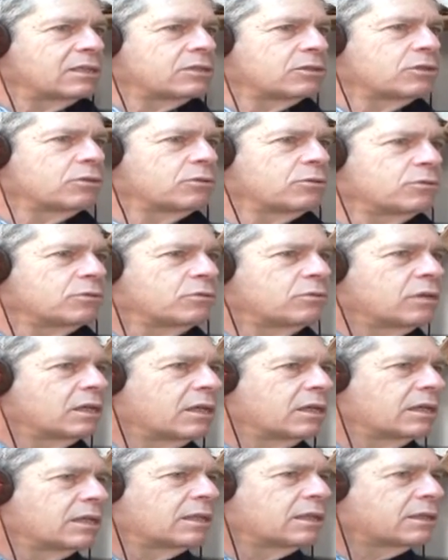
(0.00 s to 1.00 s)

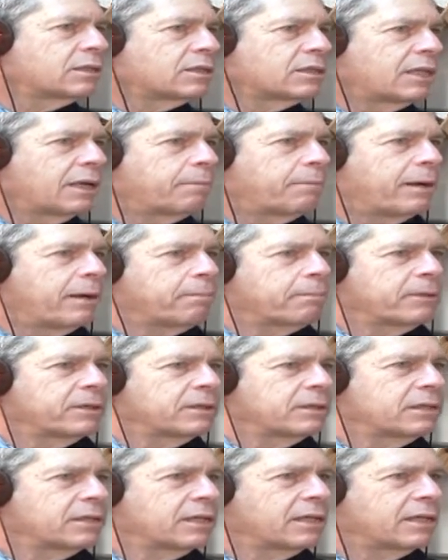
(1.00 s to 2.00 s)
to step up
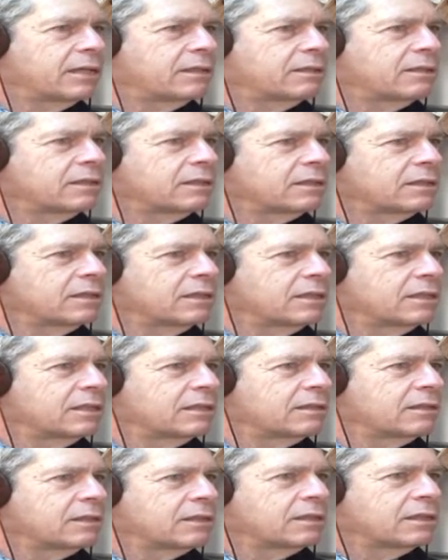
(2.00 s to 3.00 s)
and
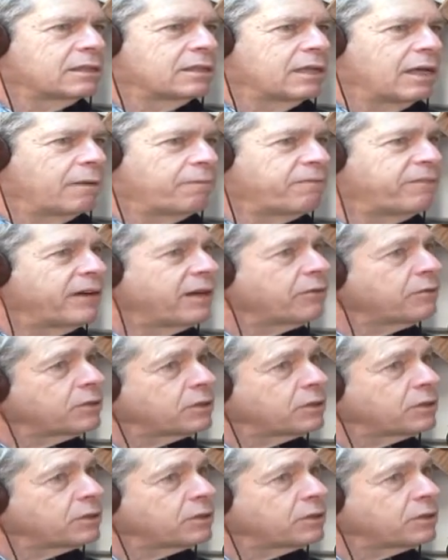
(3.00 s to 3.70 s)
help found the